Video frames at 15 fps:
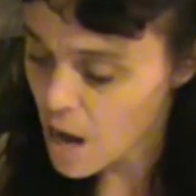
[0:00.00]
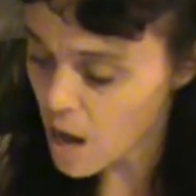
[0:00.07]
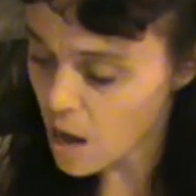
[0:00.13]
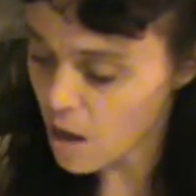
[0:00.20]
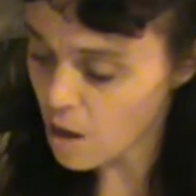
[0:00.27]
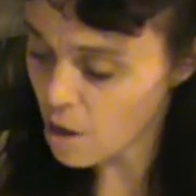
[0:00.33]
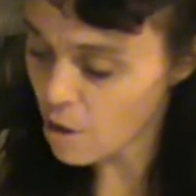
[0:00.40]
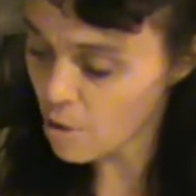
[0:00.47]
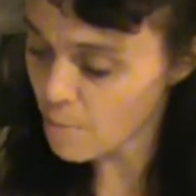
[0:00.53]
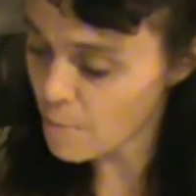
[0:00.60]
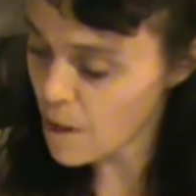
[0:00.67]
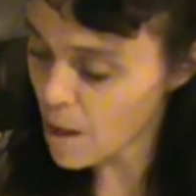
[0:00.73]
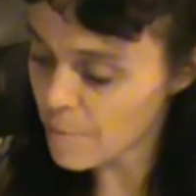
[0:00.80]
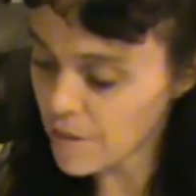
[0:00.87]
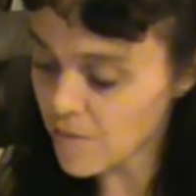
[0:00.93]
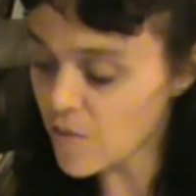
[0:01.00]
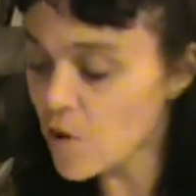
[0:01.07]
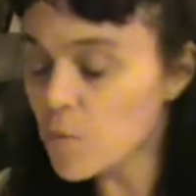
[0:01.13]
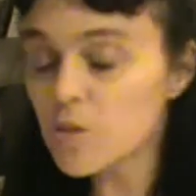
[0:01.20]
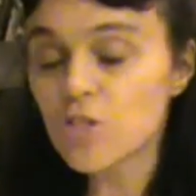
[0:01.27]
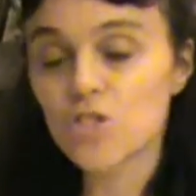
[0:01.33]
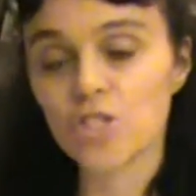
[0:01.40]
Um, I mean, there
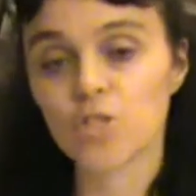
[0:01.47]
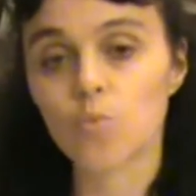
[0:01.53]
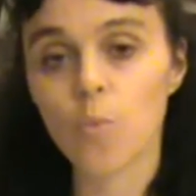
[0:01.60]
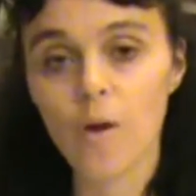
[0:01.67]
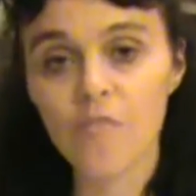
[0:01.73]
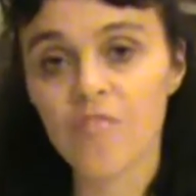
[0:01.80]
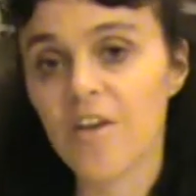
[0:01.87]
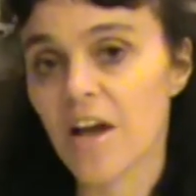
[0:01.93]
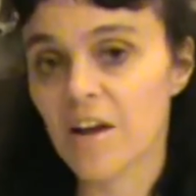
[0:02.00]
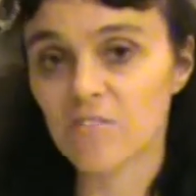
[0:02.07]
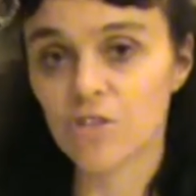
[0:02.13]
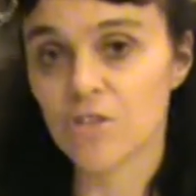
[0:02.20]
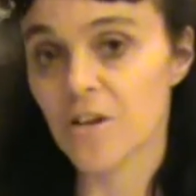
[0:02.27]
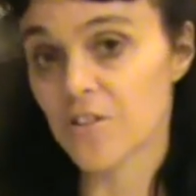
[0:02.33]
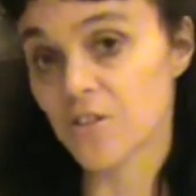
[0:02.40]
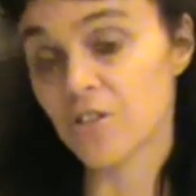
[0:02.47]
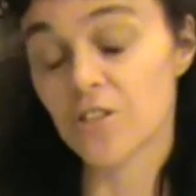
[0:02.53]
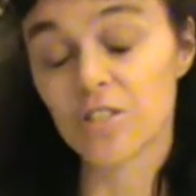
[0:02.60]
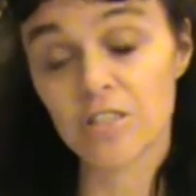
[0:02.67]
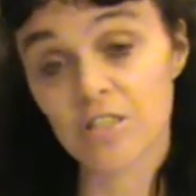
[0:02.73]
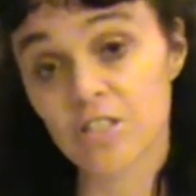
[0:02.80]
was just one thing after another.